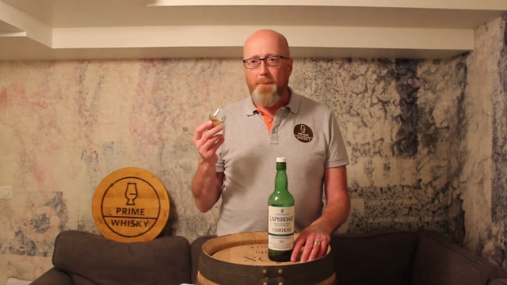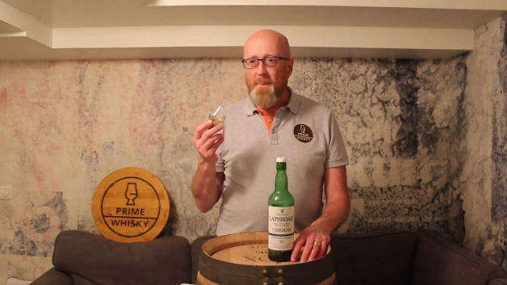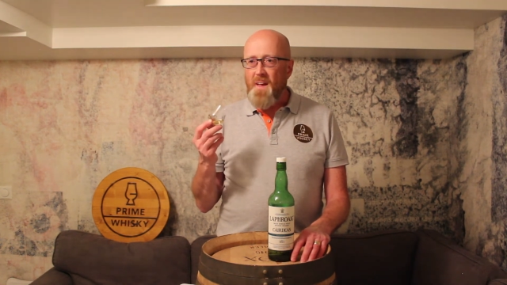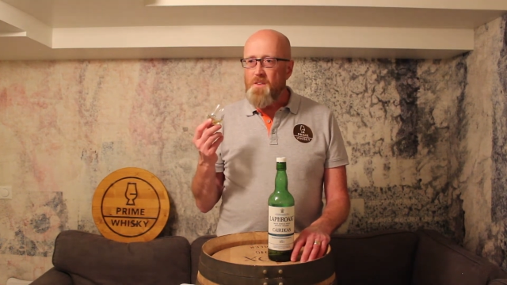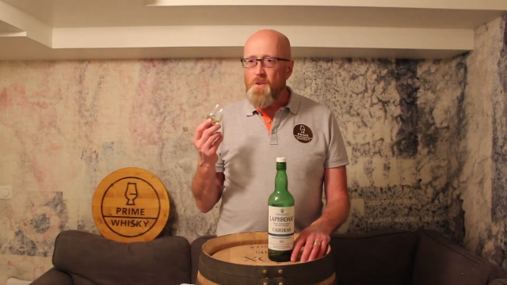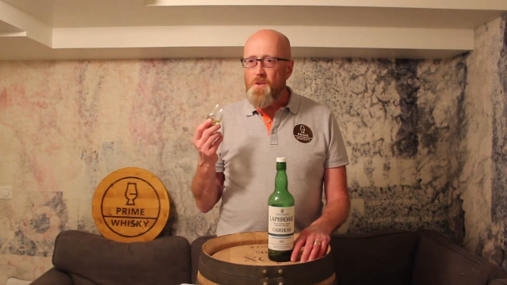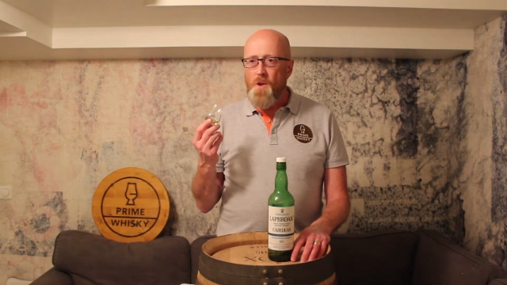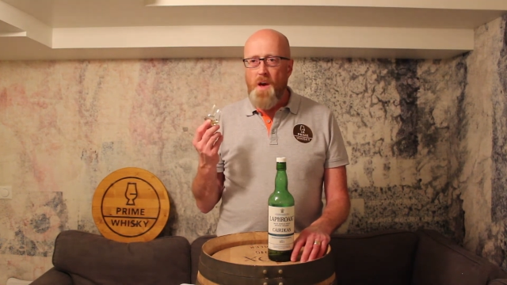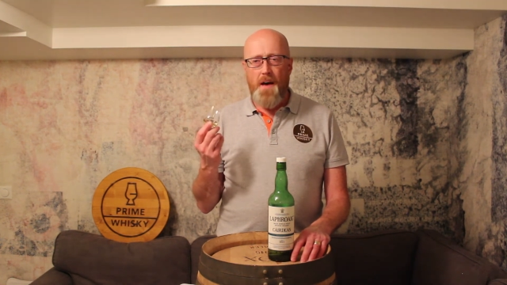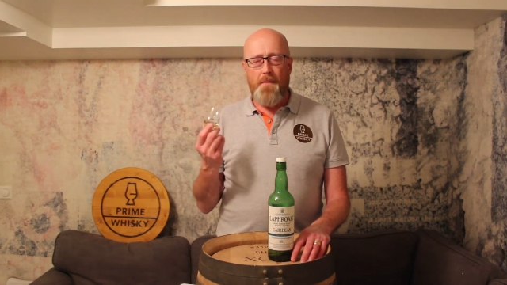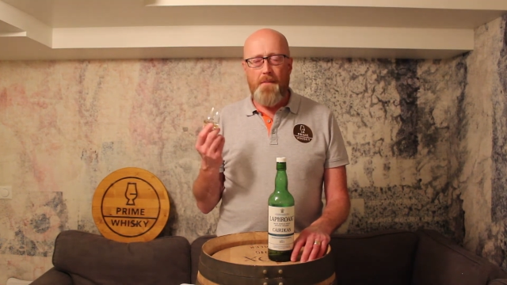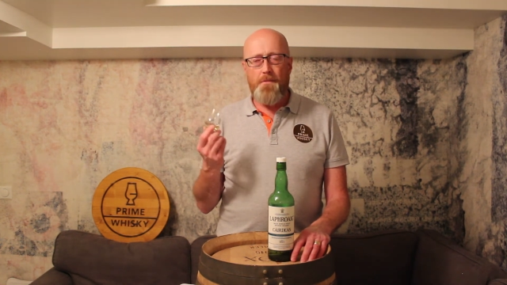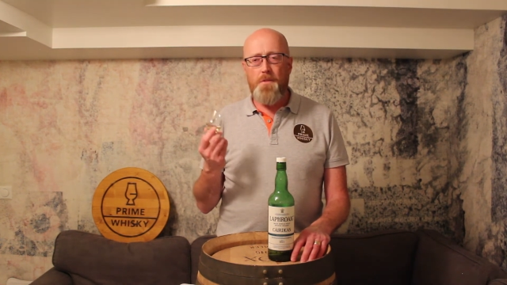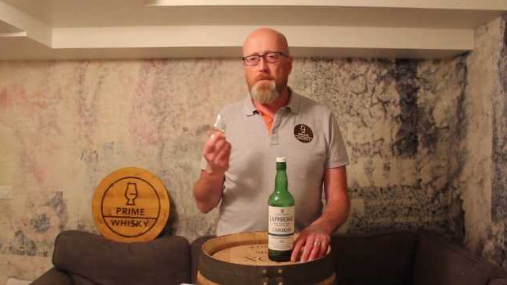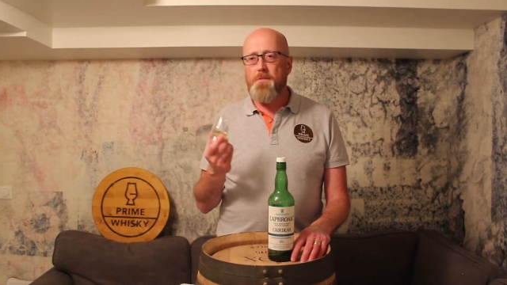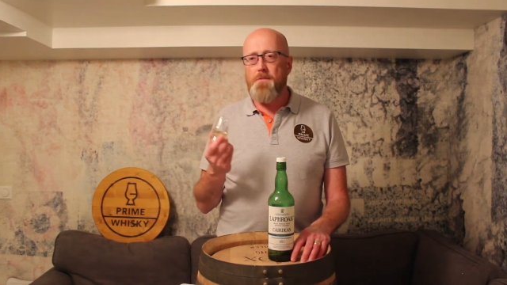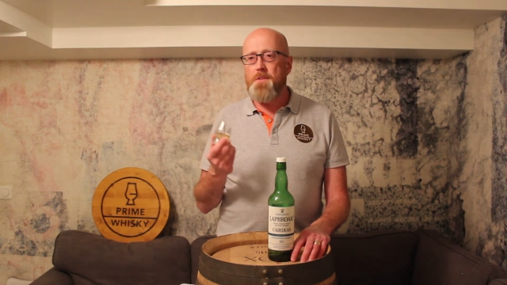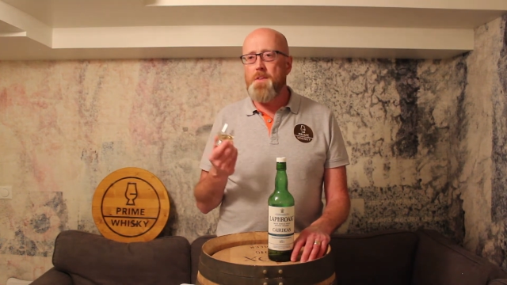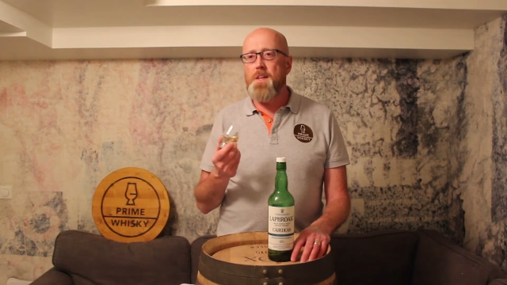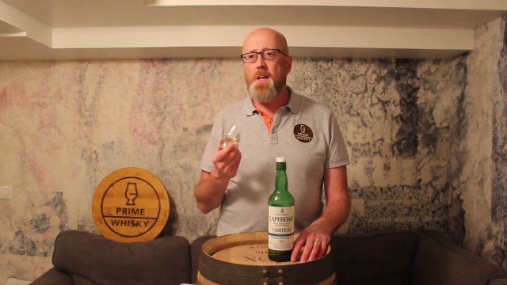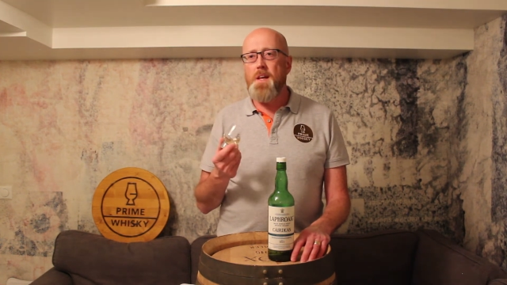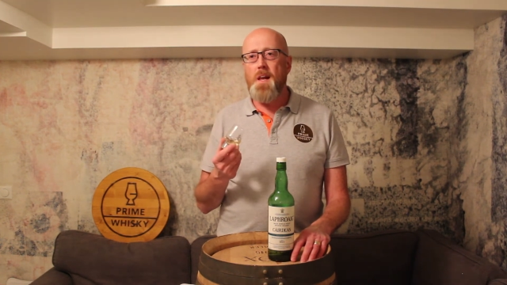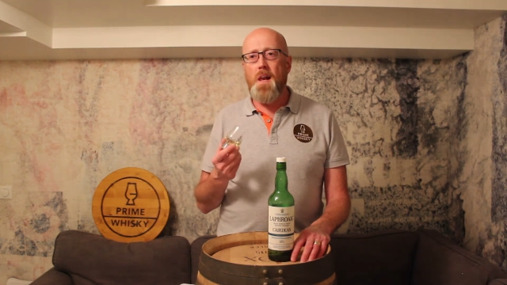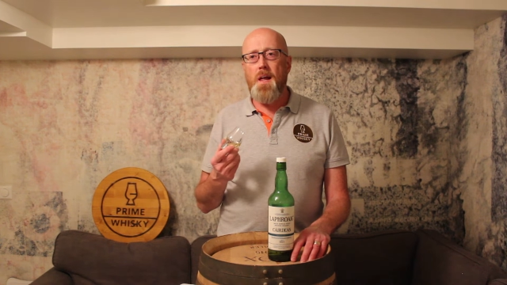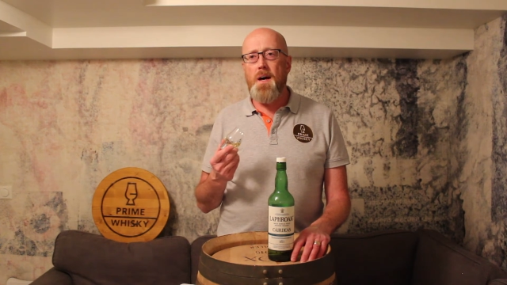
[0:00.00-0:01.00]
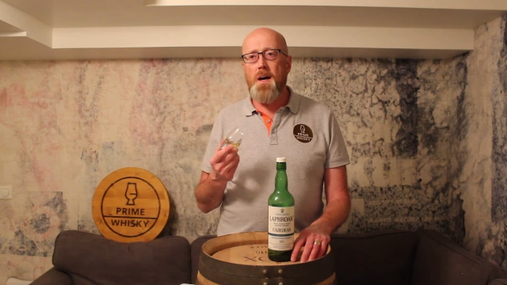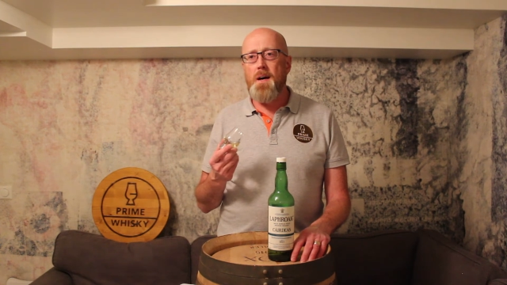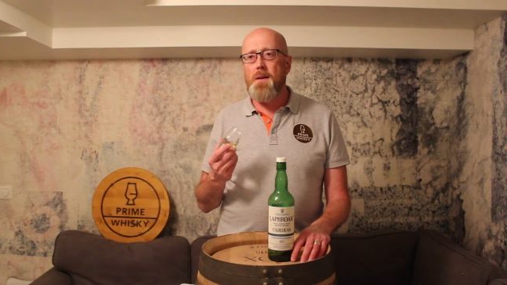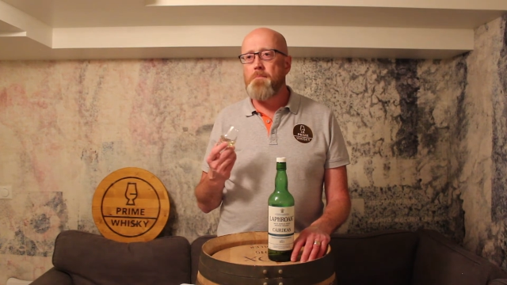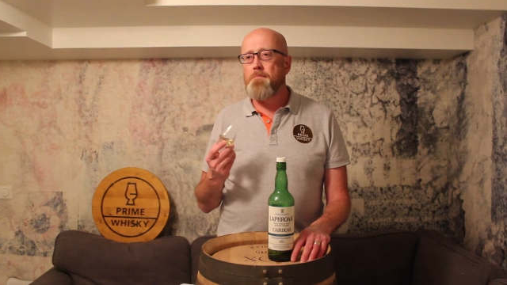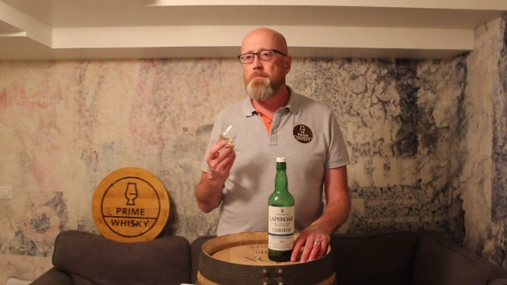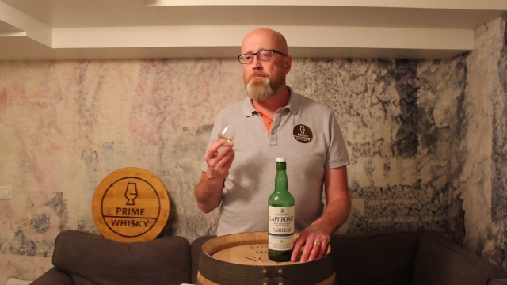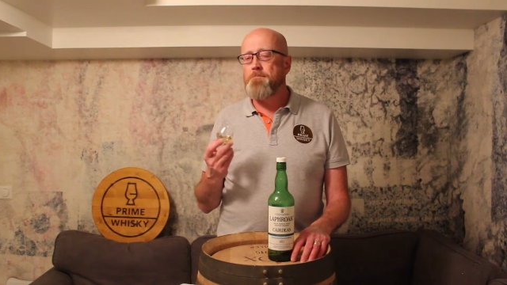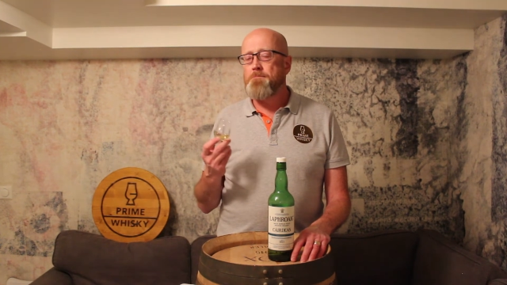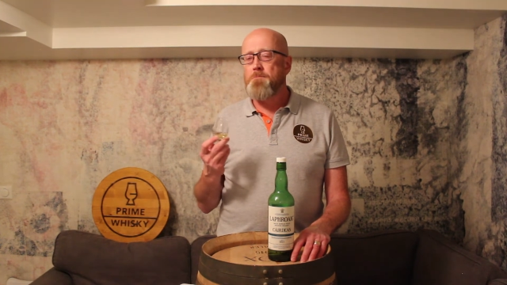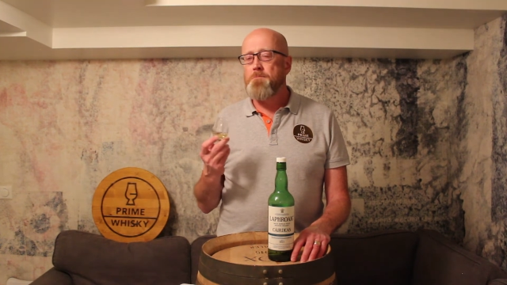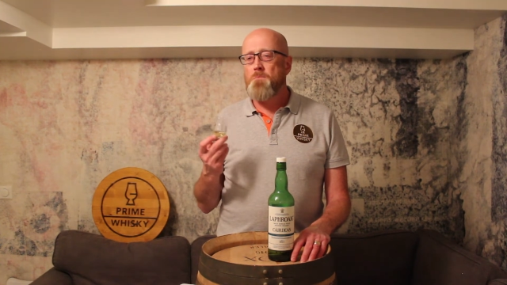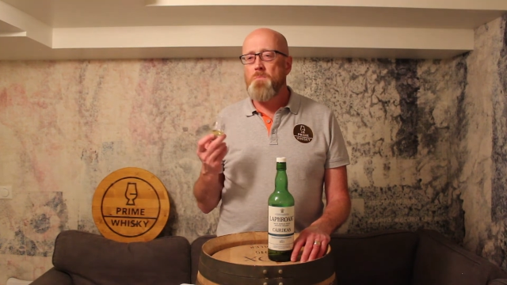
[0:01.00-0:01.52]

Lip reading: You have the vanilla,